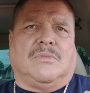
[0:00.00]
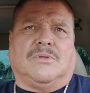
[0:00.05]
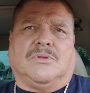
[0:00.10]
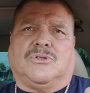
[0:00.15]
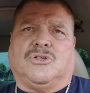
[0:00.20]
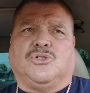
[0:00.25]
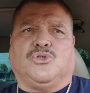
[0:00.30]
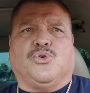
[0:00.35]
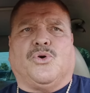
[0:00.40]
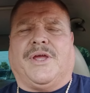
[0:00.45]

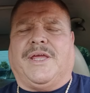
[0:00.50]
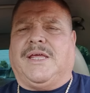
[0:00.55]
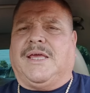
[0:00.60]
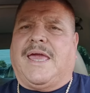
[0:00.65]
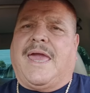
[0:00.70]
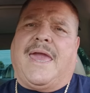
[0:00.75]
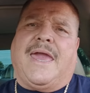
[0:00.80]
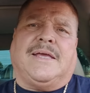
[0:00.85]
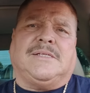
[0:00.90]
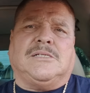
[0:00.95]
to join
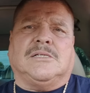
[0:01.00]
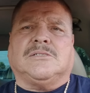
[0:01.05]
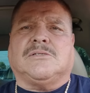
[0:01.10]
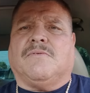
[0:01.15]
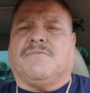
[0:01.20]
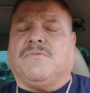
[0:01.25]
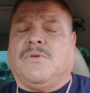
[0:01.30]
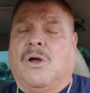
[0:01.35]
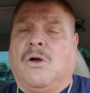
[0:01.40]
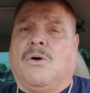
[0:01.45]
gangs and
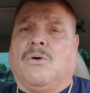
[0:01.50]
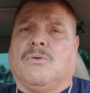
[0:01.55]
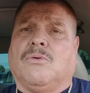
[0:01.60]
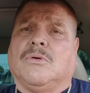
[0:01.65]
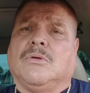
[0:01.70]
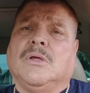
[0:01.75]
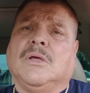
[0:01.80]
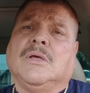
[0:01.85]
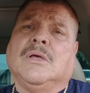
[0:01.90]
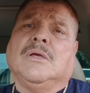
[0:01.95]
stuff. No.
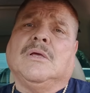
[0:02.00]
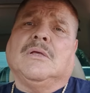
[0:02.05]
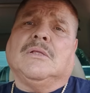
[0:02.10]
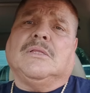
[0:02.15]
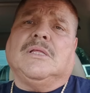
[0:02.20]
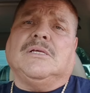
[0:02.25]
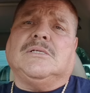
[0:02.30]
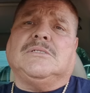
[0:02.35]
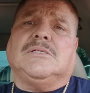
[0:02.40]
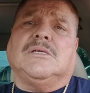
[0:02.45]

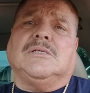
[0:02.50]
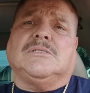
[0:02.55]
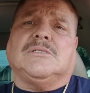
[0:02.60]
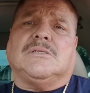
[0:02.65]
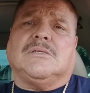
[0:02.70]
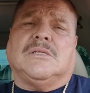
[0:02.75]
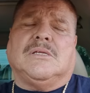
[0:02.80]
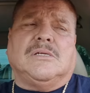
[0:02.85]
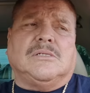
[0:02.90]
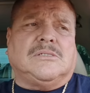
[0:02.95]
This is
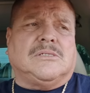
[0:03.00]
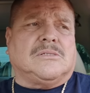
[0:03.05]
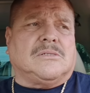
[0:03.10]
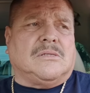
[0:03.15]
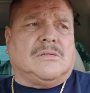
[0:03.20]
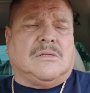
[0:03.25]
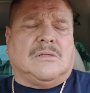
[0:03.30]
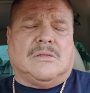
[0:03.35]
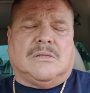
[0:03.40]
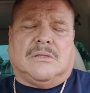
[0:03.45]
this
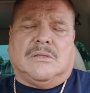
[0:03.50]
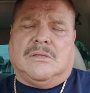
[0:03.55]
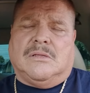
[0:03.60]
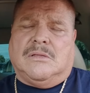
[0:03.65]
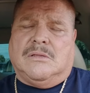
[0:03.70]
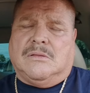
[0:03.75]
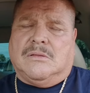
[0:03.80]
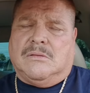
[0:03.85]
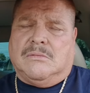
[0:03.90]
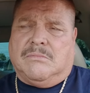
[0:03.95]

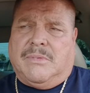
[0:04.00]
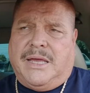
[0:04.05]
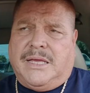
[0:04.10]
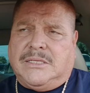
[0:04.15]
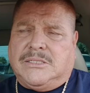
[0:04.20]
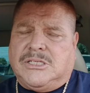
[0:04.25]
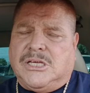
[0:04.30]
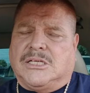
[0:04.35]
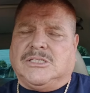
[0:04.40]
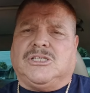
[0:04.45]
my
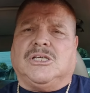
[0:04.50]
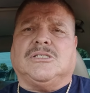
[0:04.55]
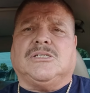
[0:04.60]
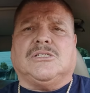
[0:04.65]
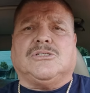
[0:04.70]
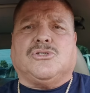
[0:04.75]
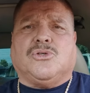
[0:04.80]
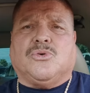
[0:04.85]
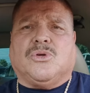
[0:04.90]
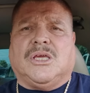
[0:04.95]
intentions
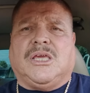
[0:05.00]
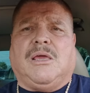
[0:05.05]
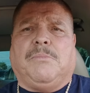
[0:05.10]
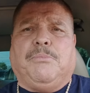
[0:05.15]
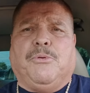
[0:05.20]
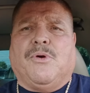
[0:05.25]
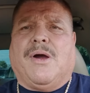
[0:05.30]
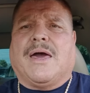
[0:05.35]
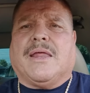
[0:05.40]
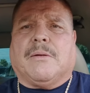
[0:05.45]
is to keep
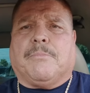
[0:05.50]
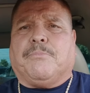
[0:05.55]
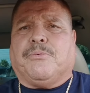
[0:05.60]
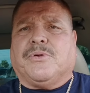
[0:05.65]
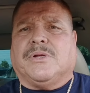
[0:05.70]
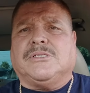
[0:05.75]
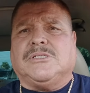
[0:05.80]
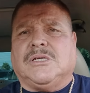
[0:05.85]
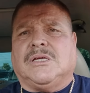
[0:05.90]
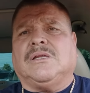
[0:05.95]
you out of
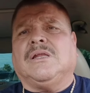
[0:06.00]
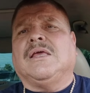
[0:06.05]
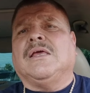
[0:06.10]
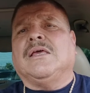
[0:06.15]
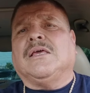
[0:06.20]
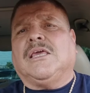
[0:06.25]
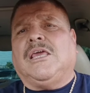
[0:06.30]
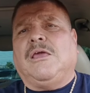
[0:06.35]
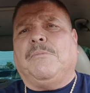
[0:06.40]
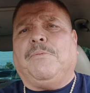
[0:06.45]
prison,
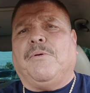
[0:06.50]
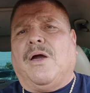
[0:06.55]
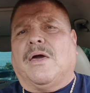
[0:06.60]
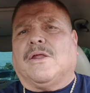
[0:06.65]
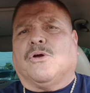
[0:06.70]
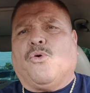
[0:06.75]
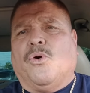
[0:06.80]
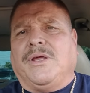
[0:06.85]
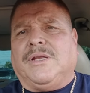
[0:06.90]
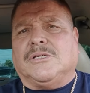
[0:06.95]
keep you out
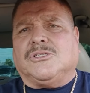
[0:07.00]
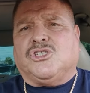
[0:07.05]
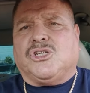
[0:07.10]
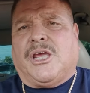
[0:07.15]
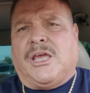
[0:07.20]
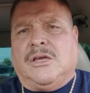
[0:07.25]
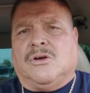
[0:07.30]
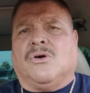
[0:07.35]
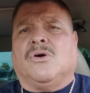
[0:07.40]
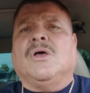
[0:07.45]
of going to
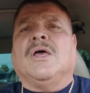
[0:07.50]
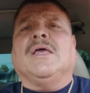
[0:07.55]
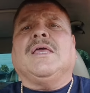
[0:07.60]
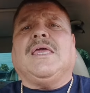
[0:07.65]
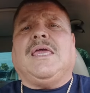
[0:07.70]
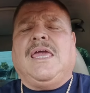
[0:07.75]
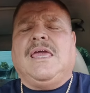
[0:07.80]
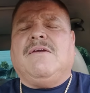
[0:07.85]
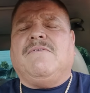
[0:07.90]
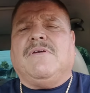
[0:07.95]
jail,
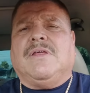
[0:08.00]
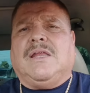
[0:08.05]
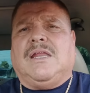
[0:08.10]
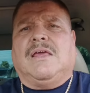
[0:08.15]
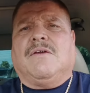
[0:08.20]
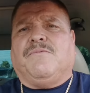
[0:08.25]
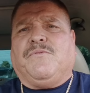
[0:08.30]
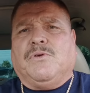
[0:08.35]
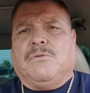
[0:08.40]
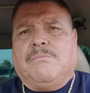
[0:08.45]
even
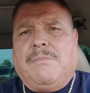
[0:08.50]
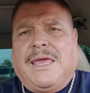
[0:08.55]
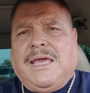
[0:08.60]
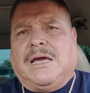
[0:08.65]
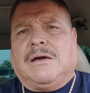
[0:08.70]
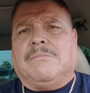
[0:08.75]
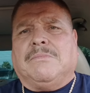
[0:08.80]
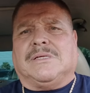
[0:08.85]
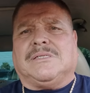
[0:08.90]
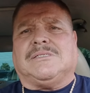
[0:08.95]
if you make
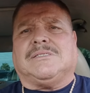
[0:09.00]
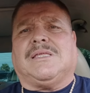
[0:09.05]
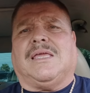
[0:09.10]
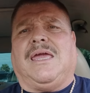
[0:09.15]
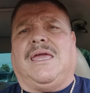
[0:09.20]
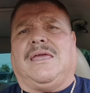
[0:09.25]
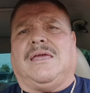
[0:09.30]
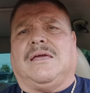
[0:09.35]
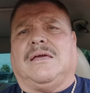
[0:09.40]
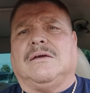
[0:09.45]
a
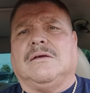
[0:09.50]
mistake.